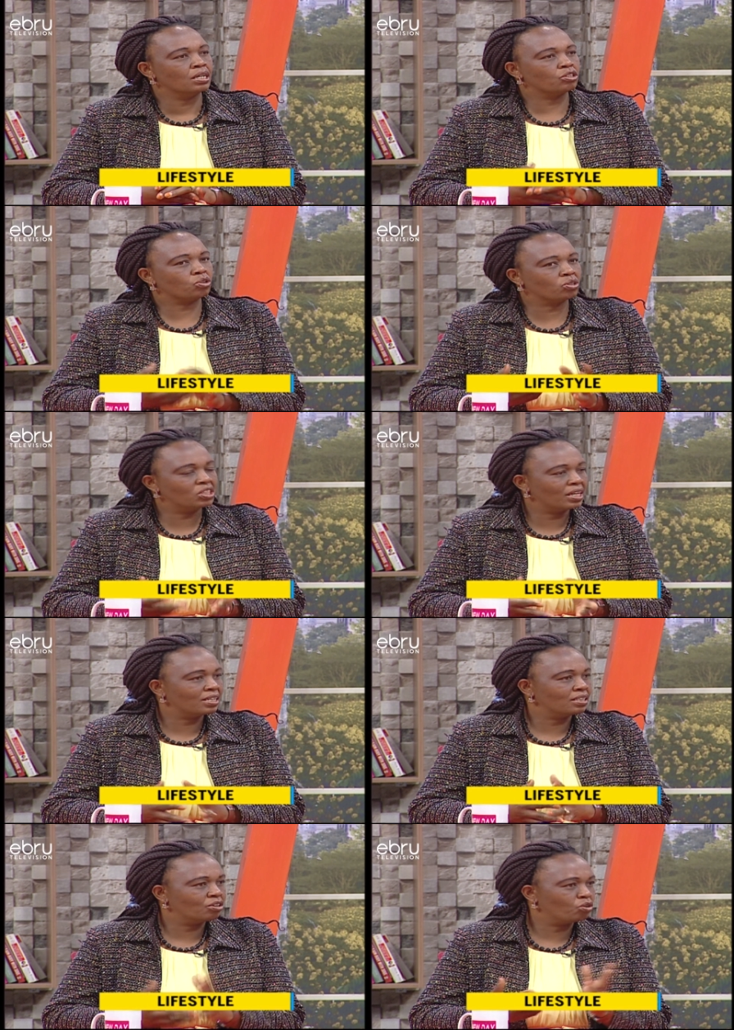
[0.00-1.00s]

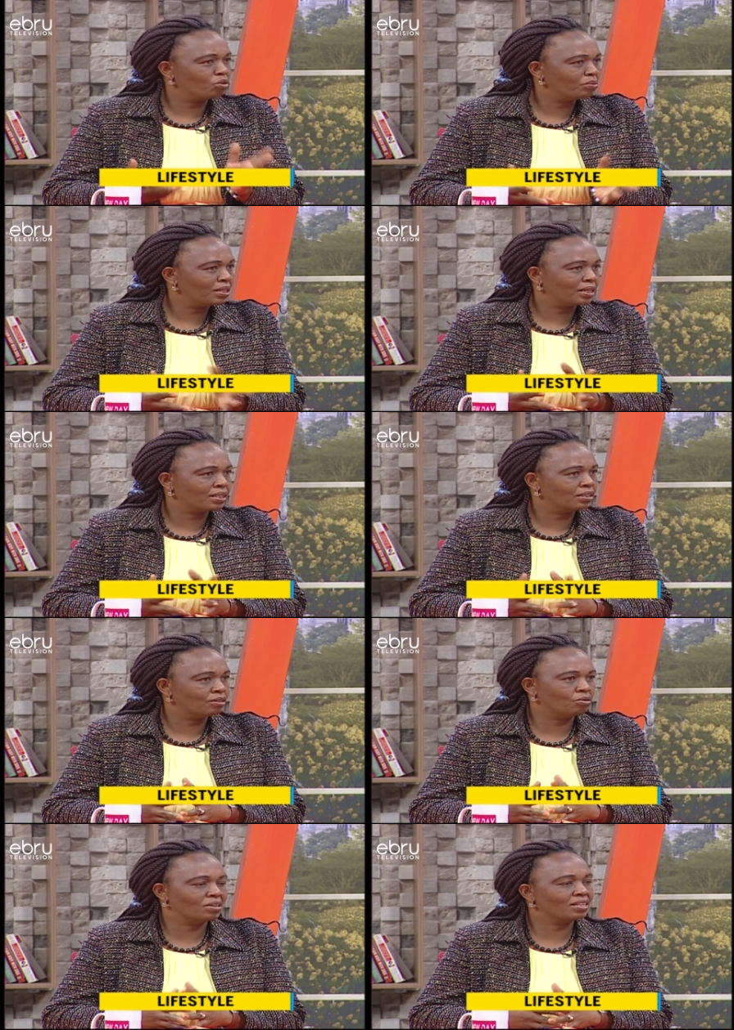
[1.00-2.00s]
socially economically
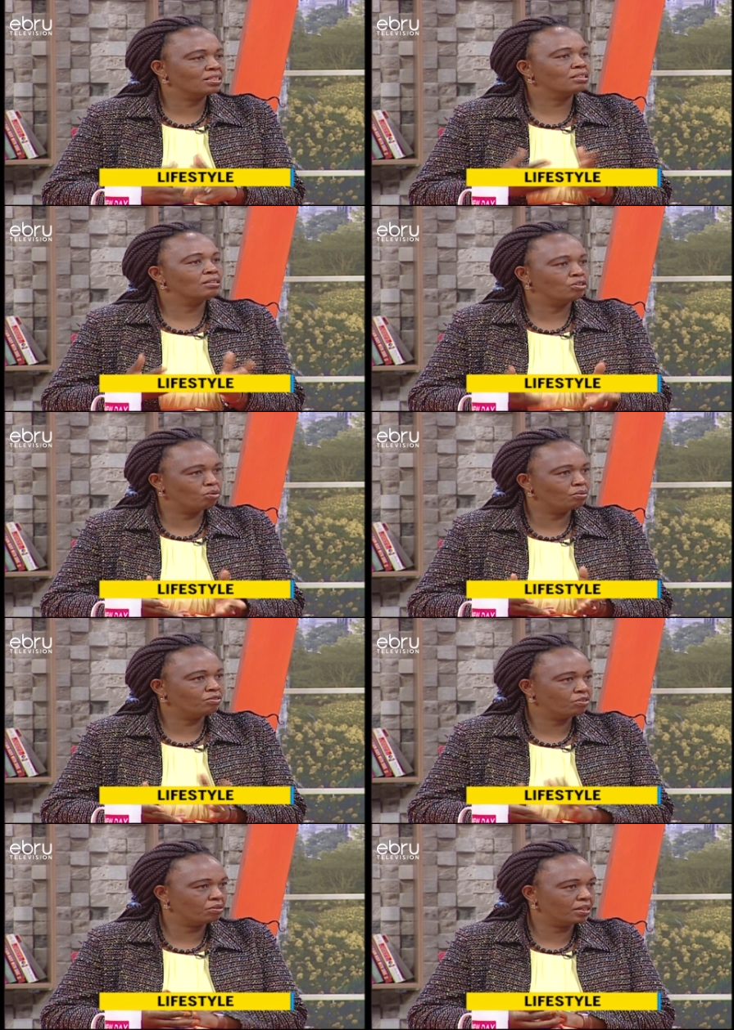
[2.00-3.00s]
you know that is normal
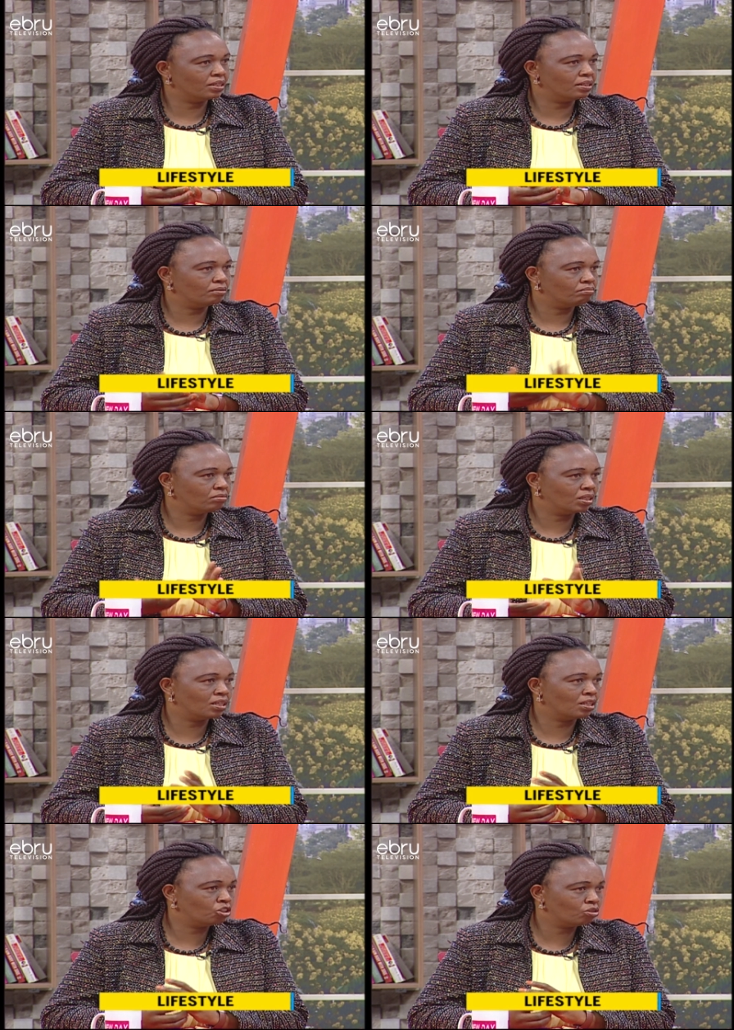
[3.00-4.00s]
for any
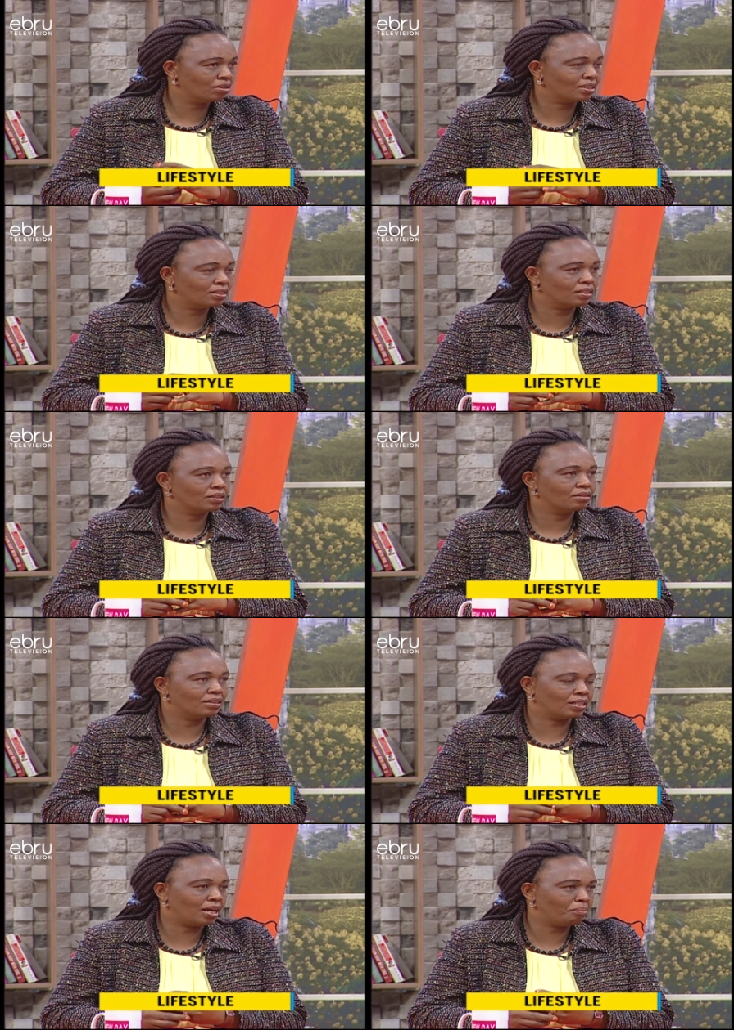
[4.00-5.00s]
any nation that
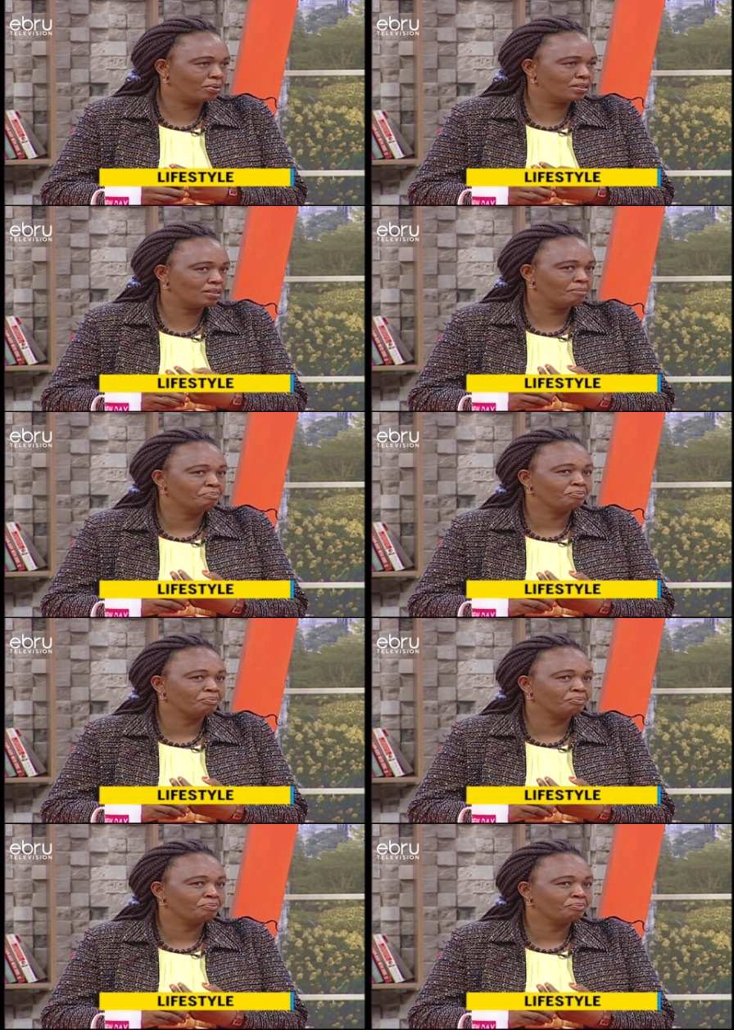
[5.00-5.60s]
that happens